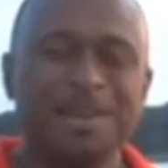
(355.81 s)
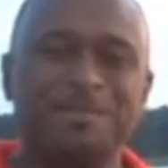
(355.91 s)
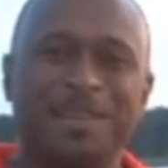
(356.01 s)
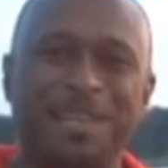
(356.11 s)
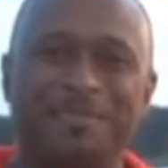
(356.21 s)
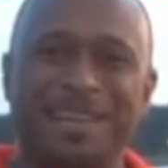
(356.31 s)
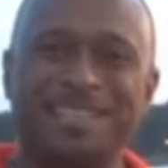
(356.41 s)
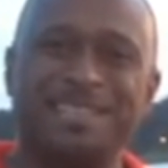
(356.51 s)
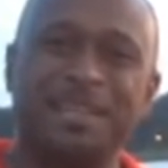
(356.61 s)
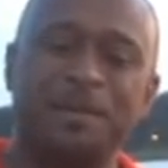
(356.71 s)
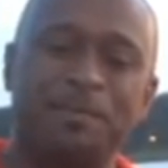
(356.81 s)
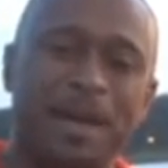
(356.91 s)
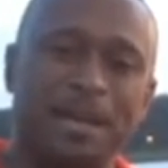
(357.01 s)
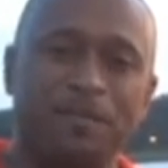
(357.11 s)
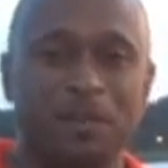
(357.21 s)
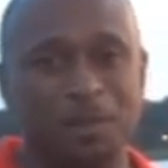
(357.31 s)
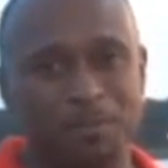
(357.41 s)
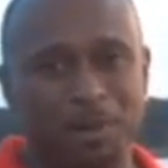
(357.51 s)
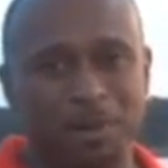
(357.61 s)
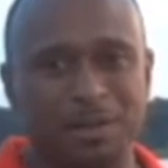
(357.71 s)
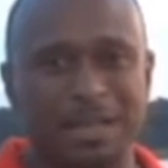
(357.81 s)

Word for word: But anyway, just to get a bang for your buck,